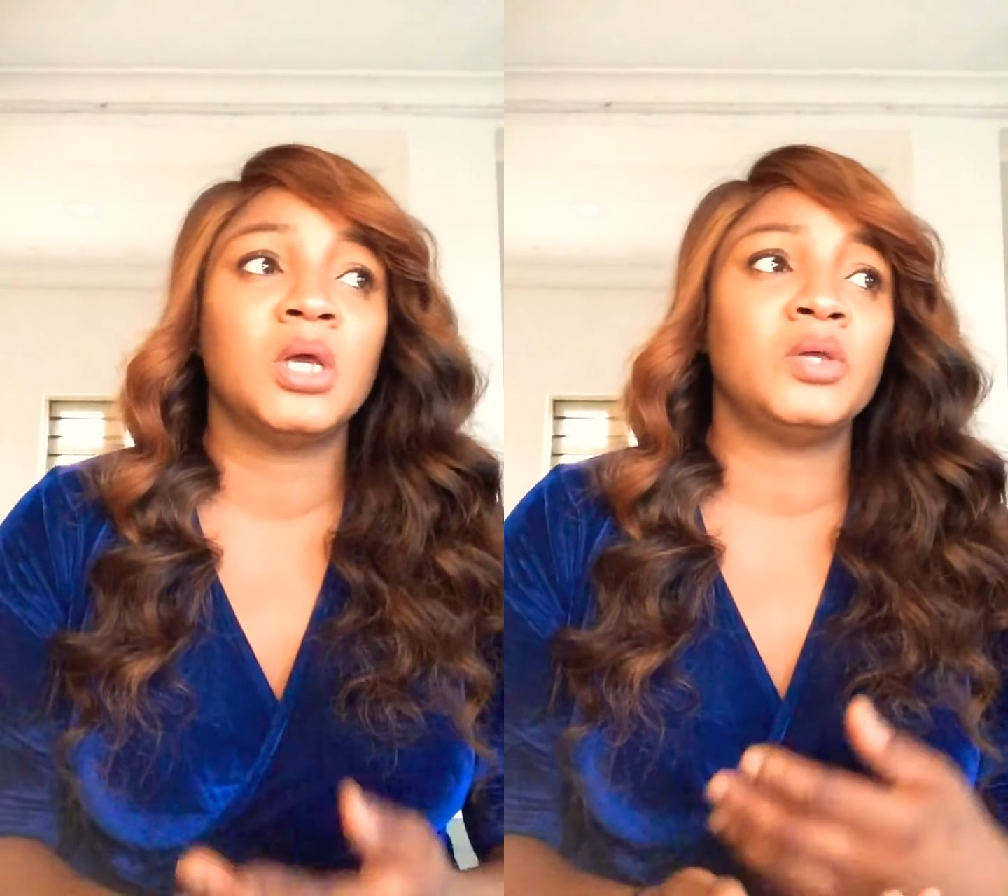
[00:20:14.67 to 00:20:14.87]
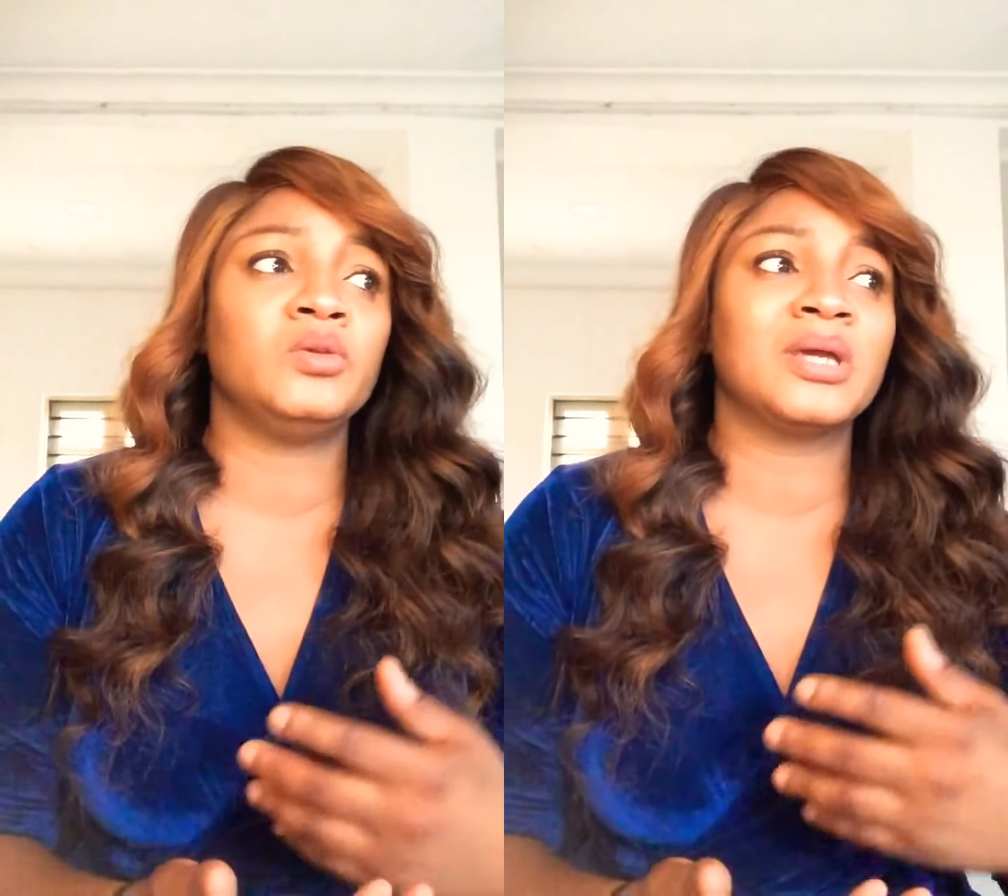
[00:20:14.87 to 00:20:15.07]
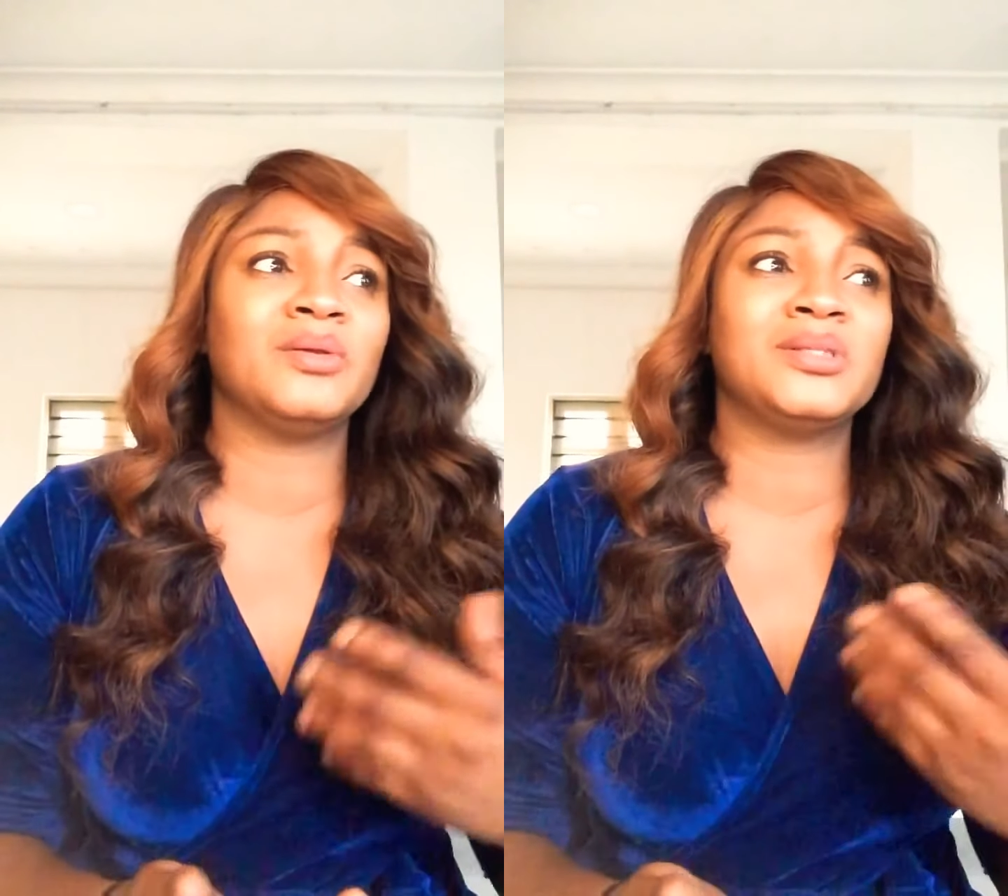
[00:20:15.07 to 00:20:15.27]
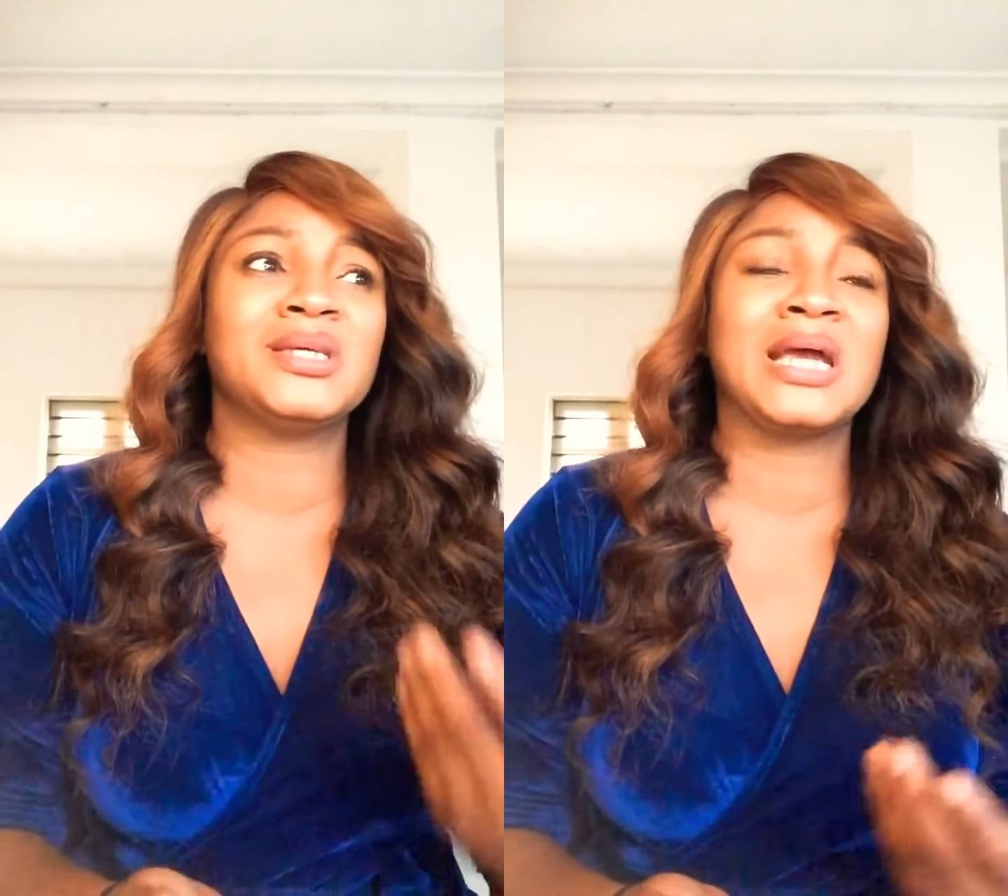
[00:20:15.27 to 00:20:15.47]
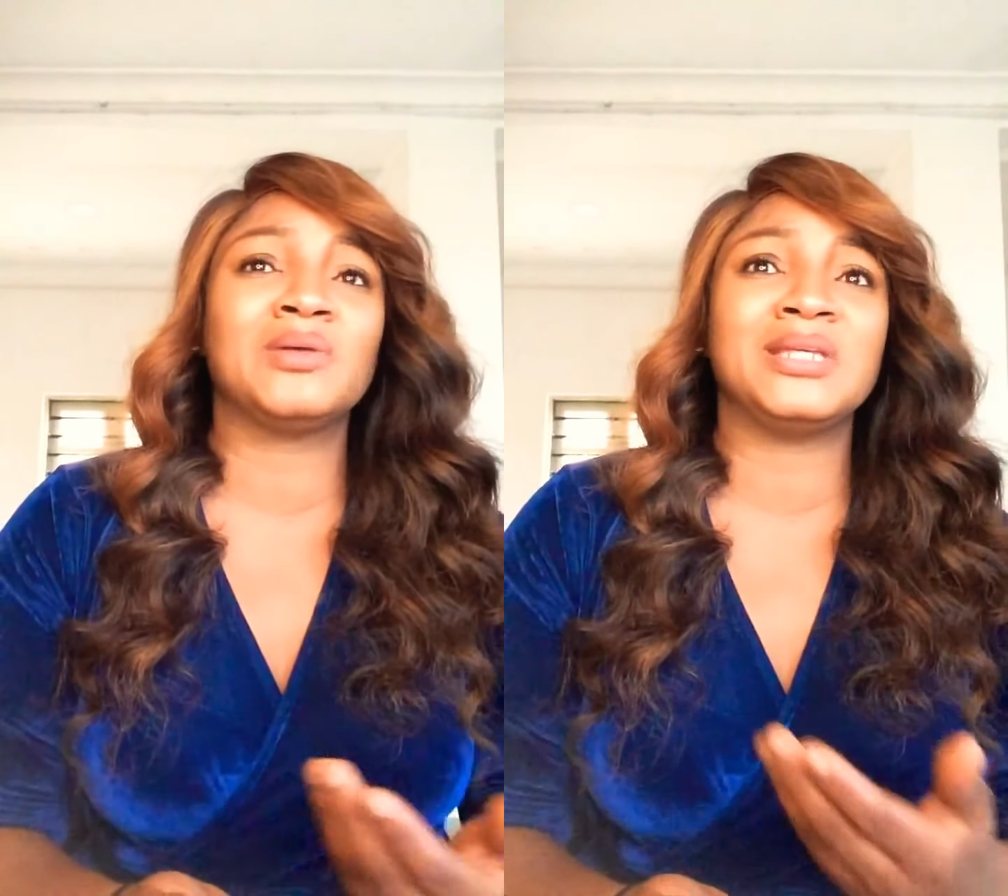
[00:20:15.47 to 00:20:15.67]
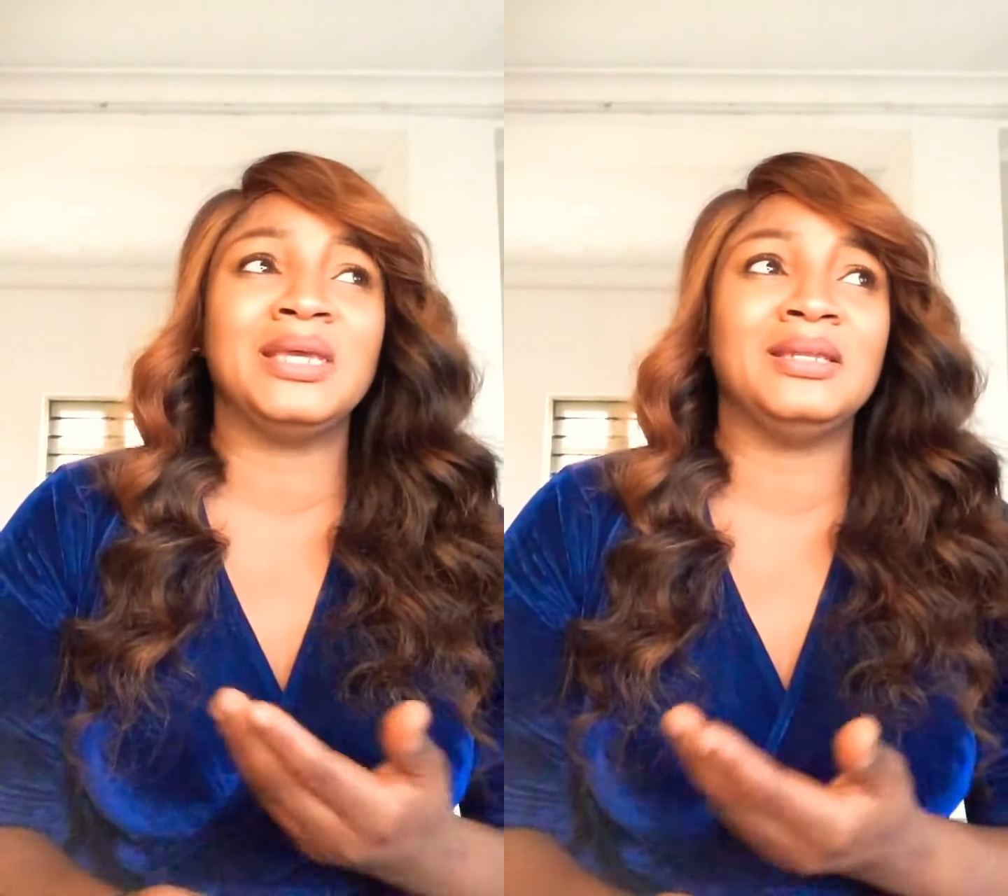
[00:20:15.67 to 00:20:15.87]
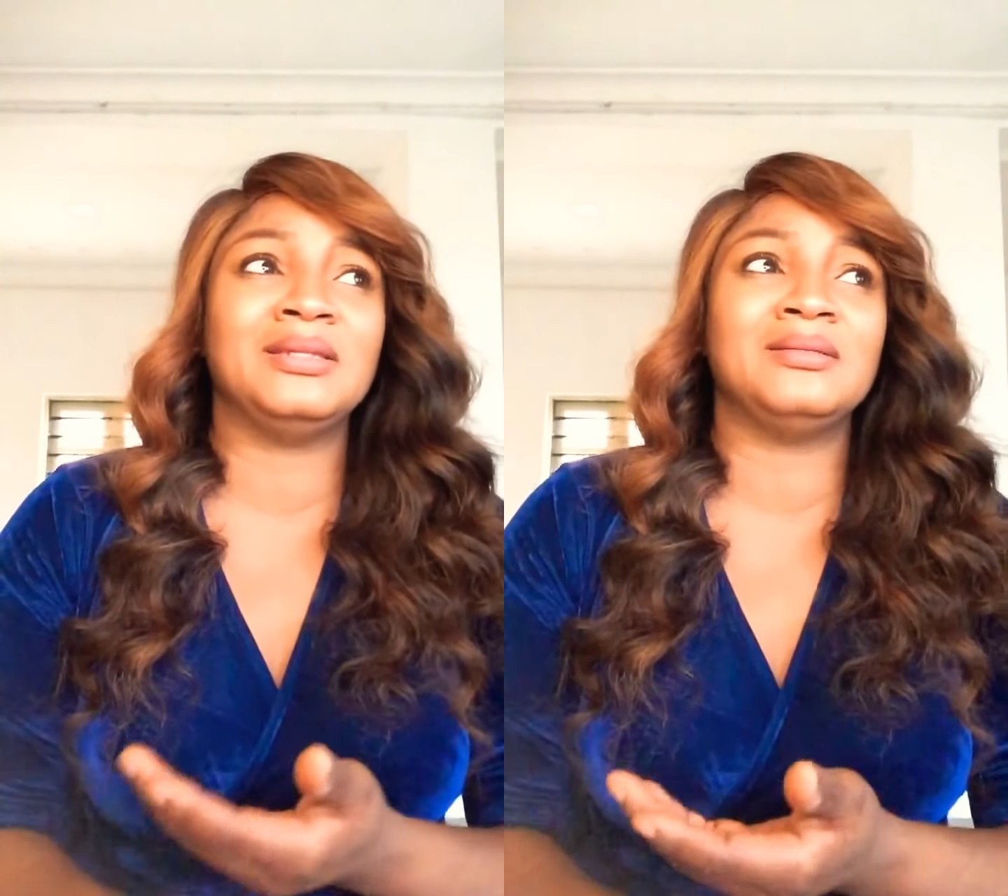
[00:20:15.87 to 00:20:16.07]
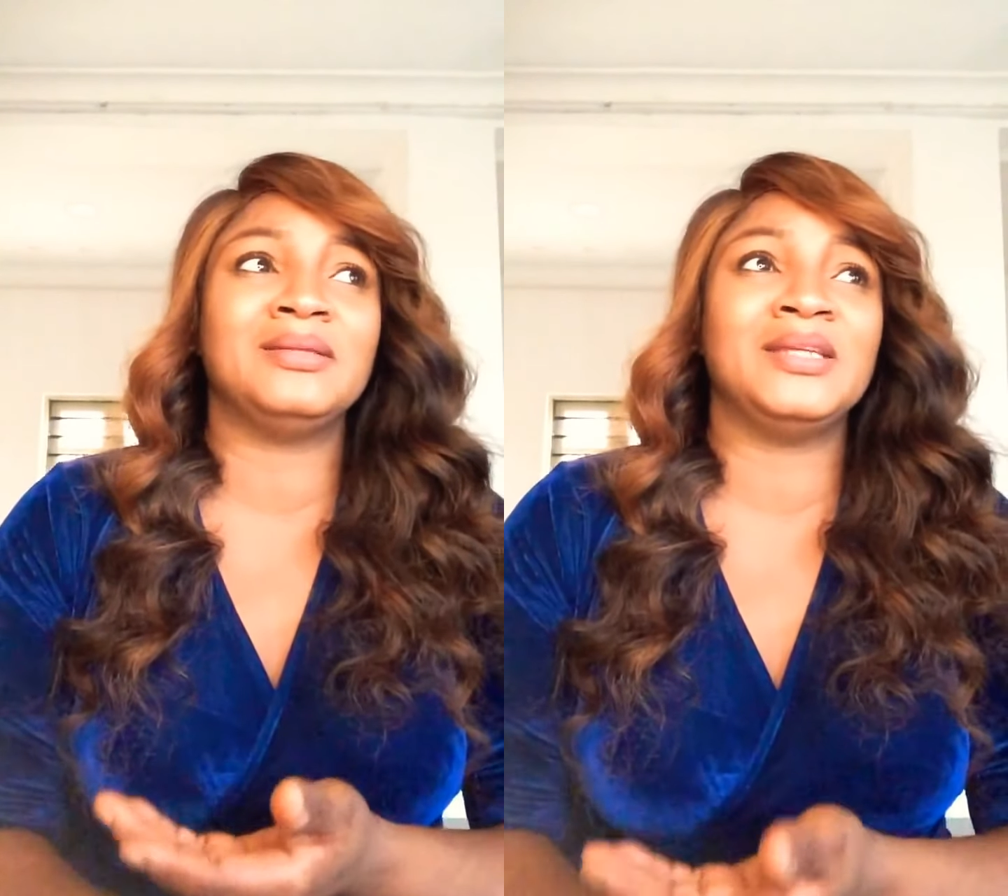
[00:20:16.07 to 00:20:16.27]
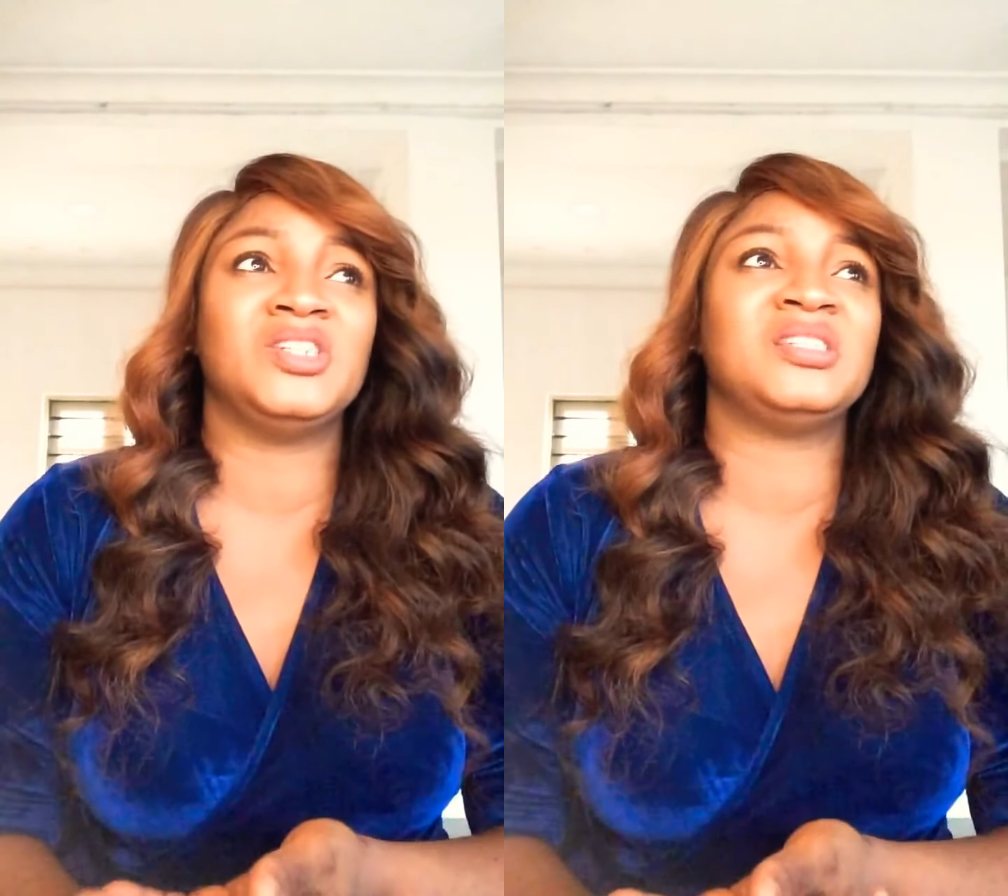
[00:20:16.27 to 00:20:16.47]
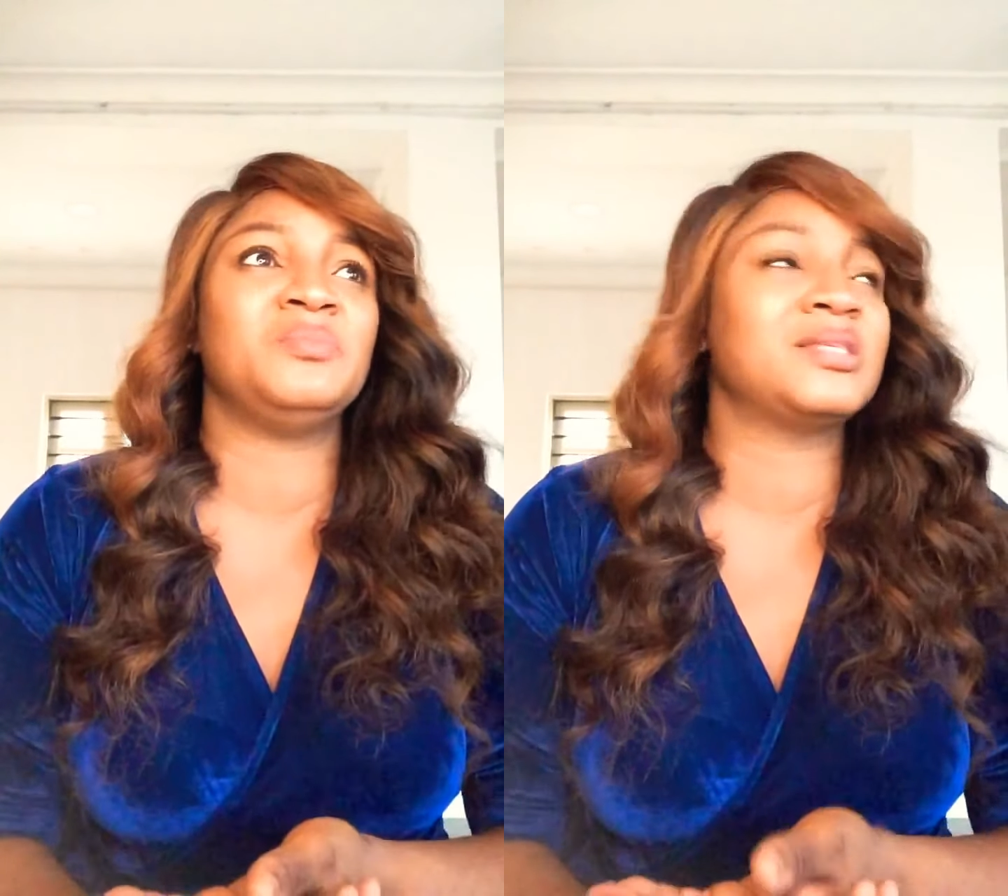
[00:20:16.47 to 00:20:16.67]
You cannot take out a
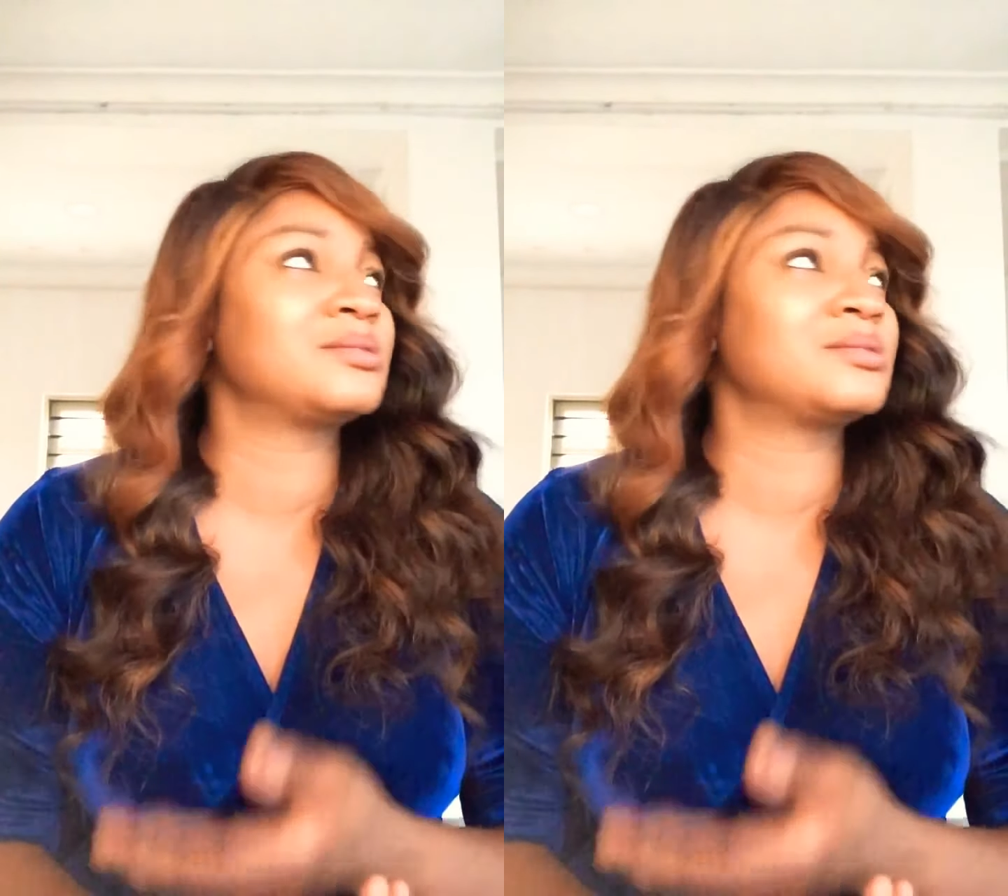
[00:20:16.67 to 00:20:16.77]
legitimate